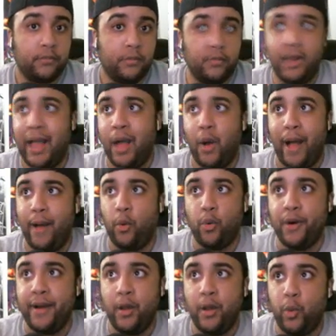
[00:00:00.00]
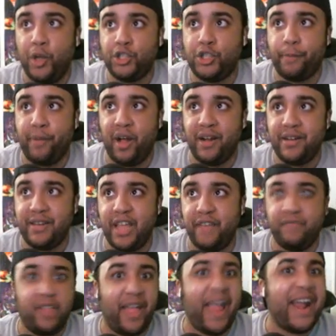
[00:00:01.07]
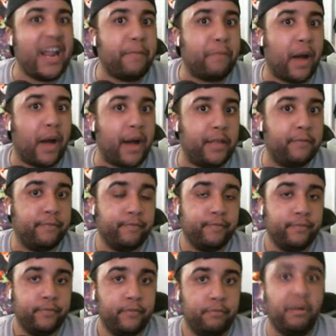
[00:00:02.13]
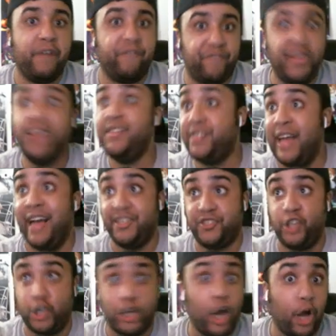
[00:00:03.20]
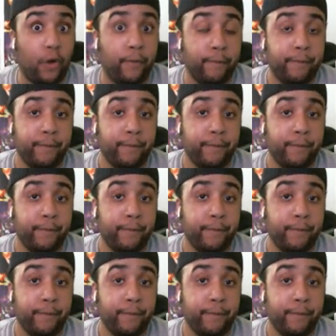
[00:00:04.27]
Now, I wouldn't wish upon death to anybody, but Vince has to go.